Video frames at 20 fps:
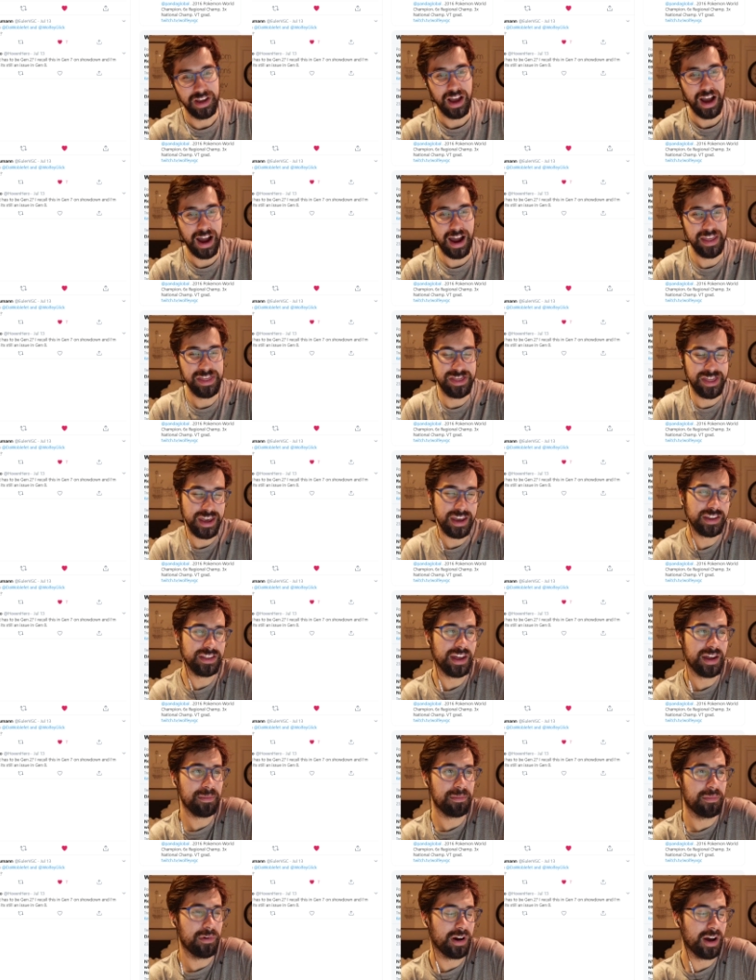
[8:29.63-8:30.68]
I think
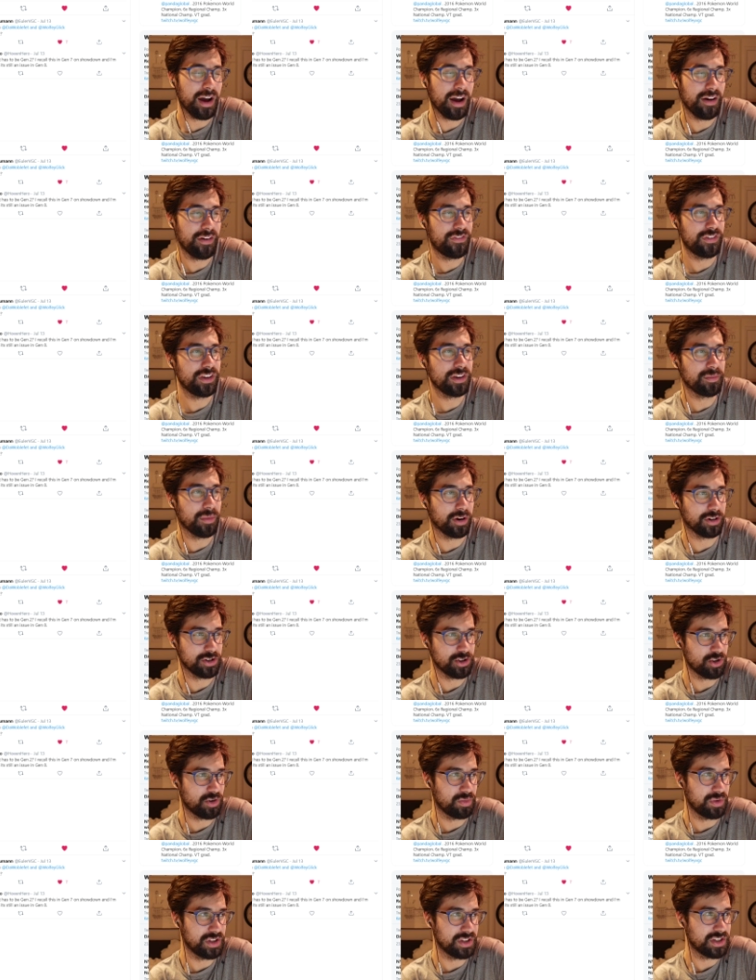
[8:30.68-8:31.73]
that I feel like Marcus
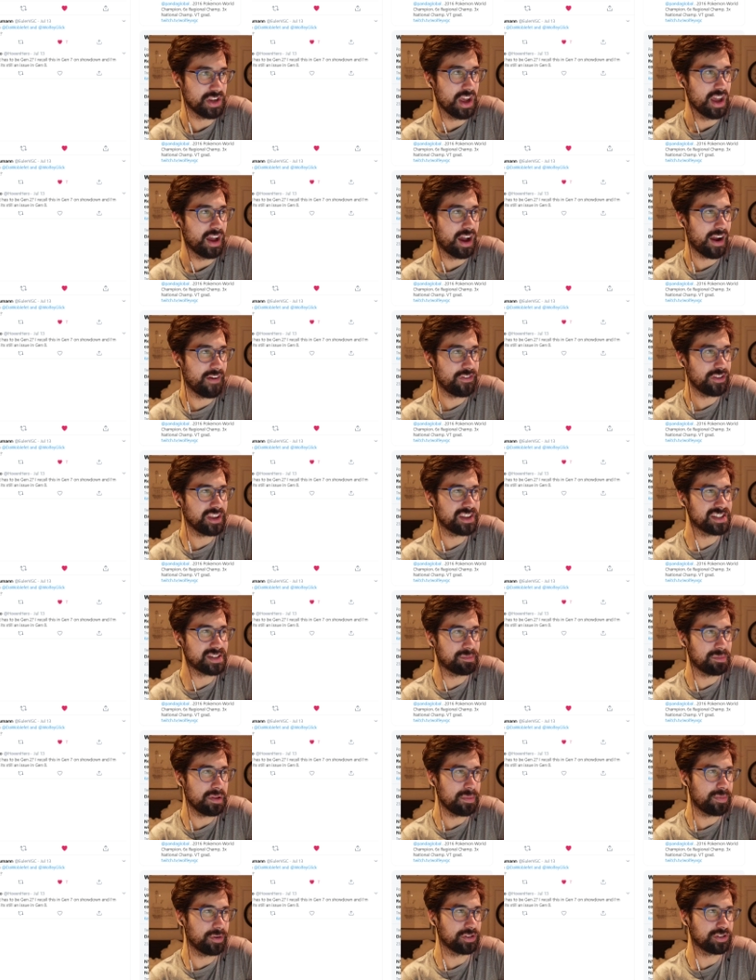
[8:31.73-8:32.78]
showed me this. I feel like
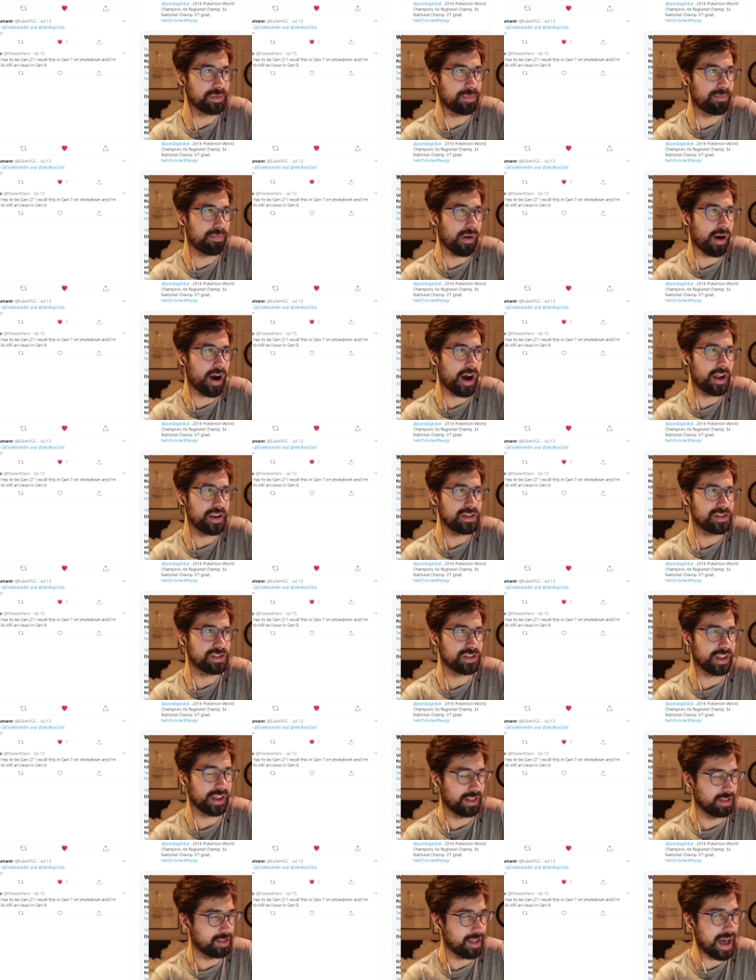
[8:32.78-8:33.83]
somebody built a bot to
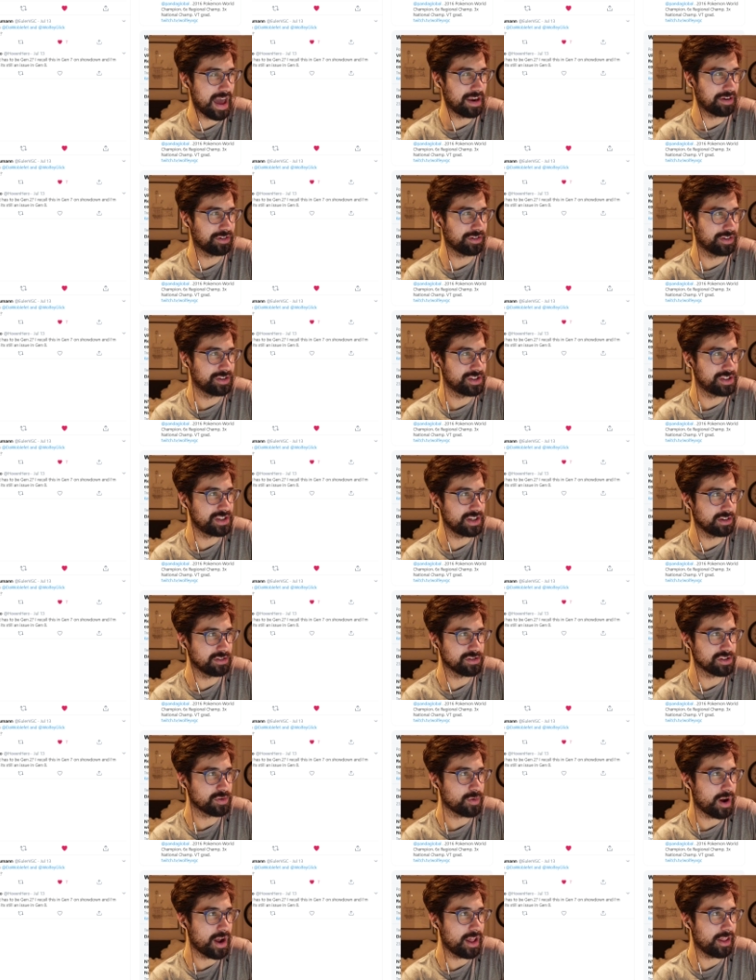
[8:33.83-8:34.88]
like ladder in singles a
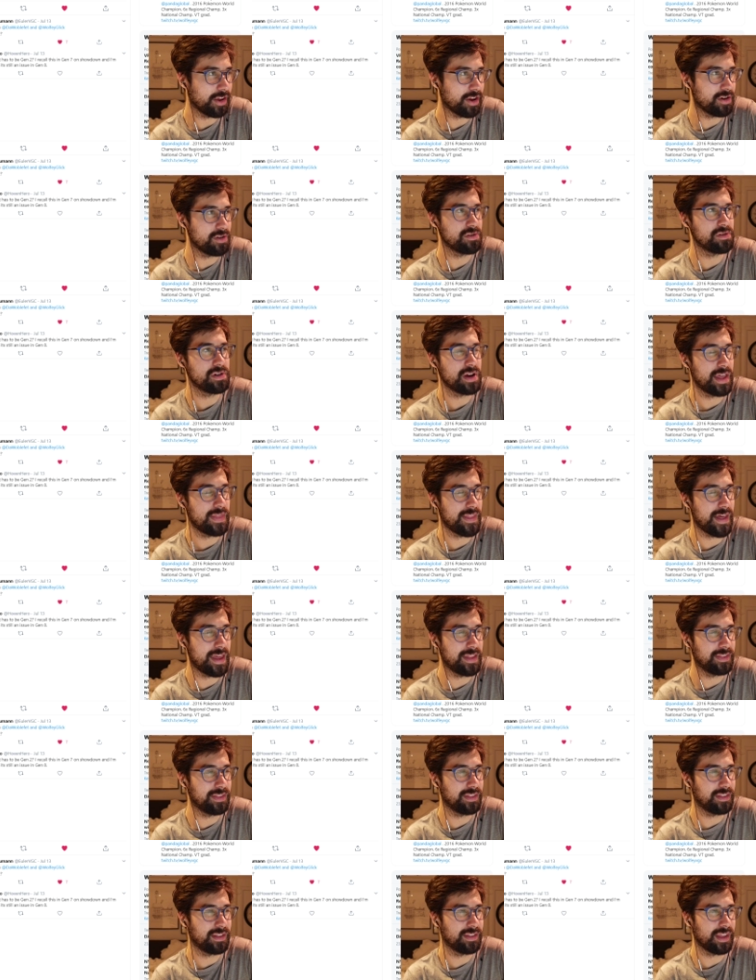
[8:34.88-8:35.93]
while ago, and
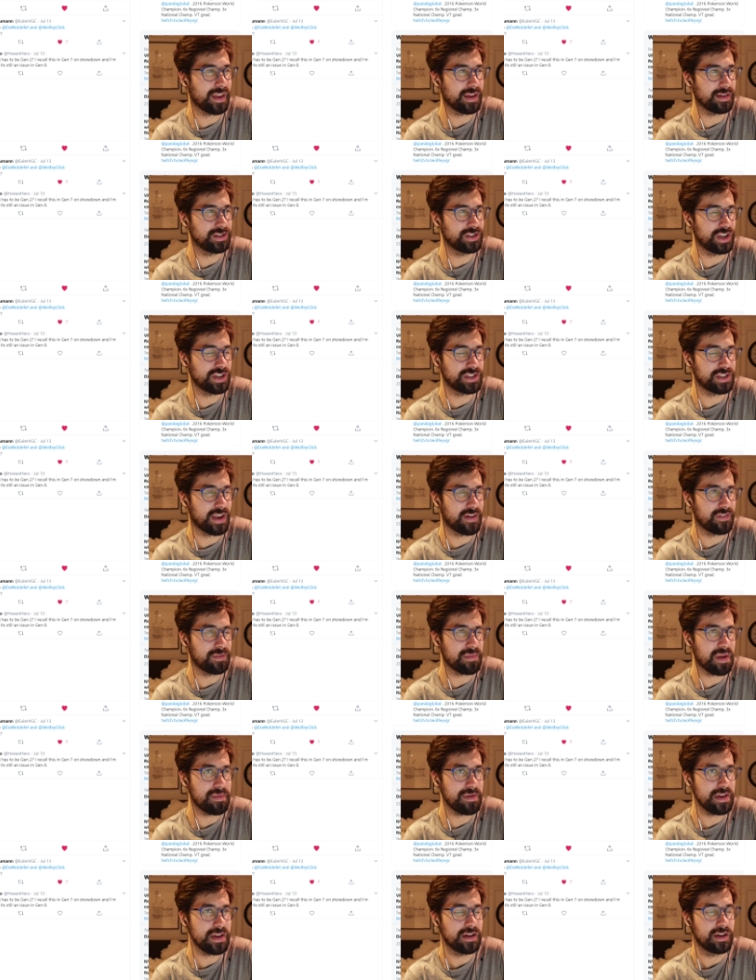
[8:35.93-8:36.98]
then like in Gen Seven
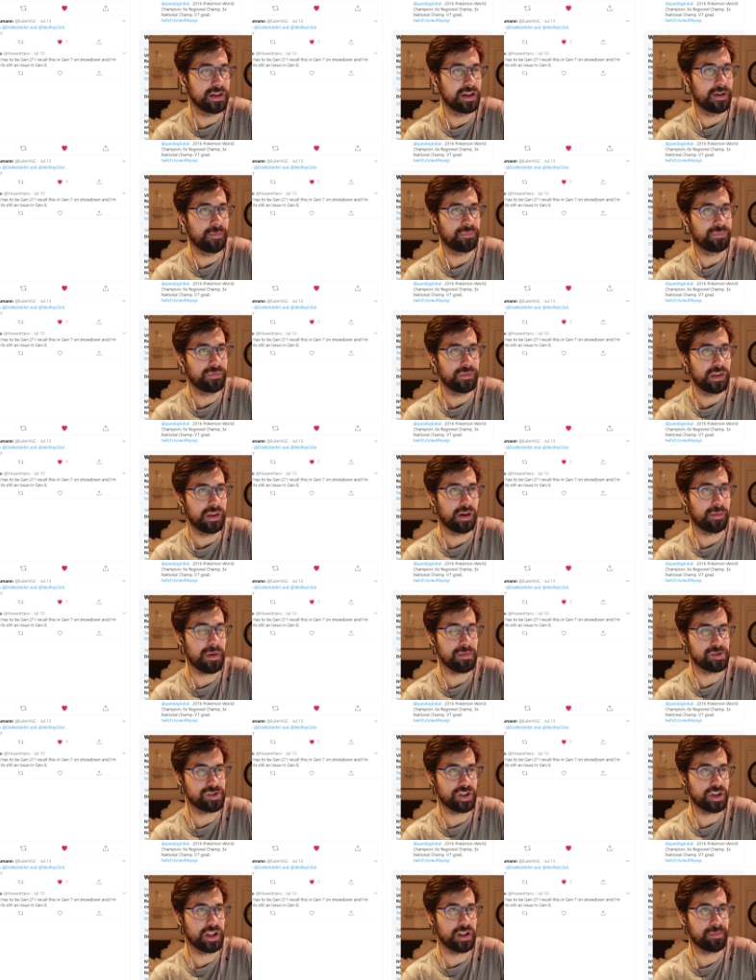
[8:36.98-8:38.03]
maybe, or maybe it
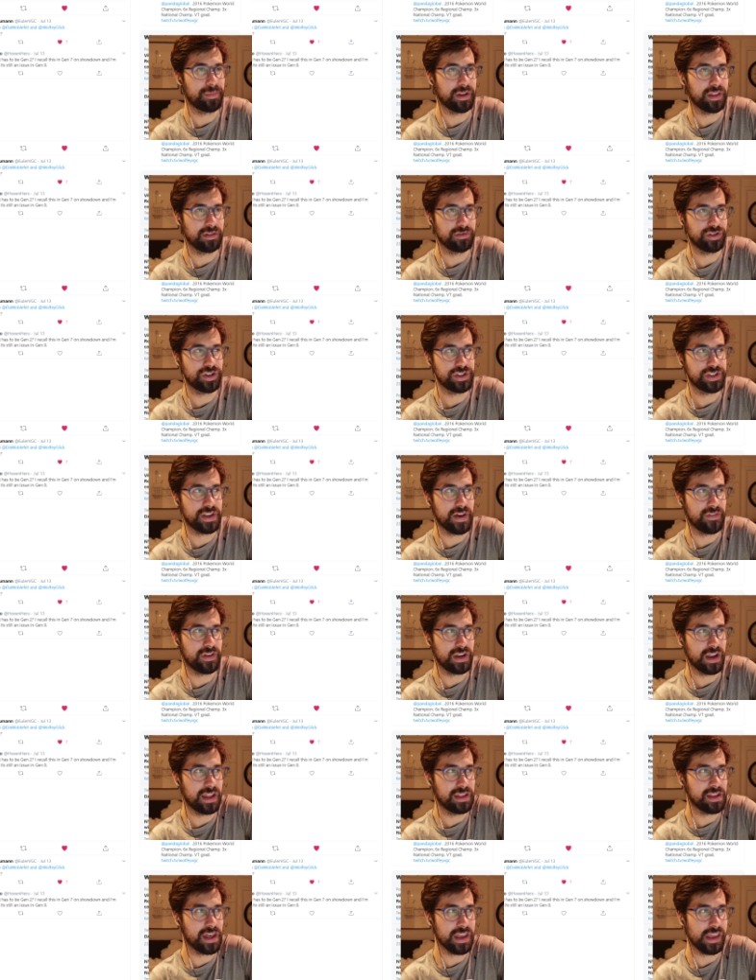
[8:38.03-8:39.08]
was Gen Eight, but I think it was Gen Seven,
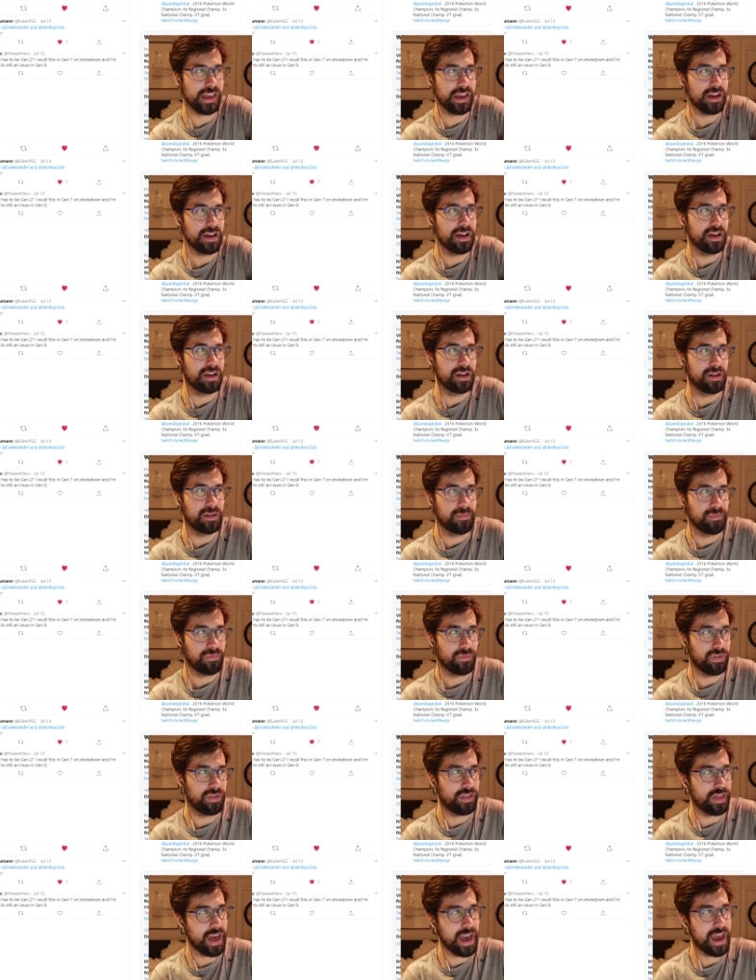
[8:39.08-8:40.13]
and like
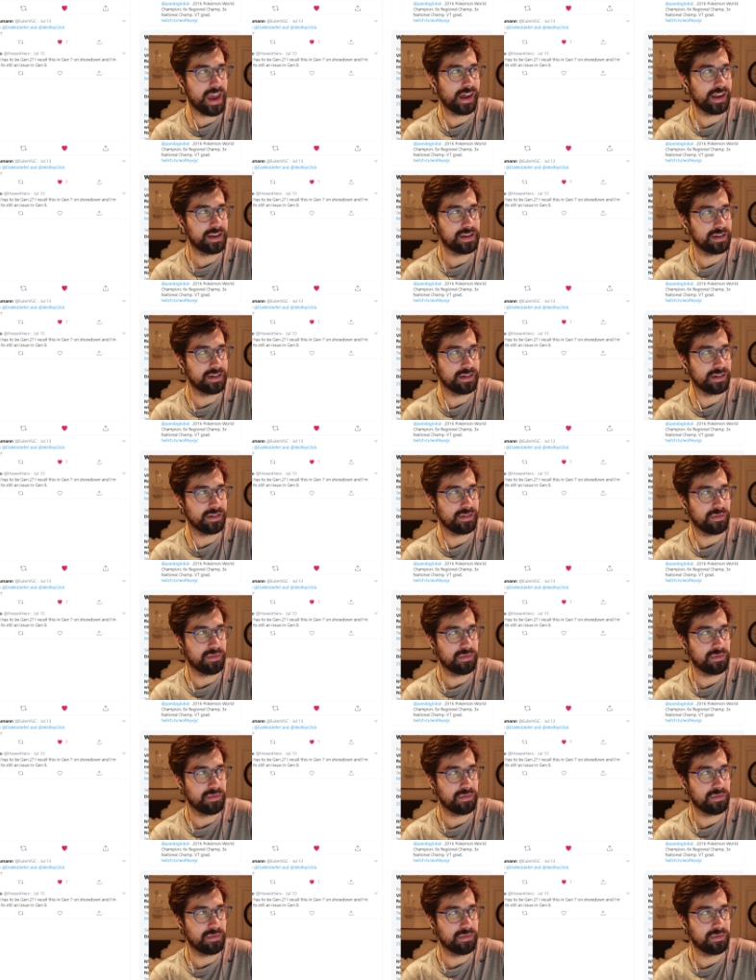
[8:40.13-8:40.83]
then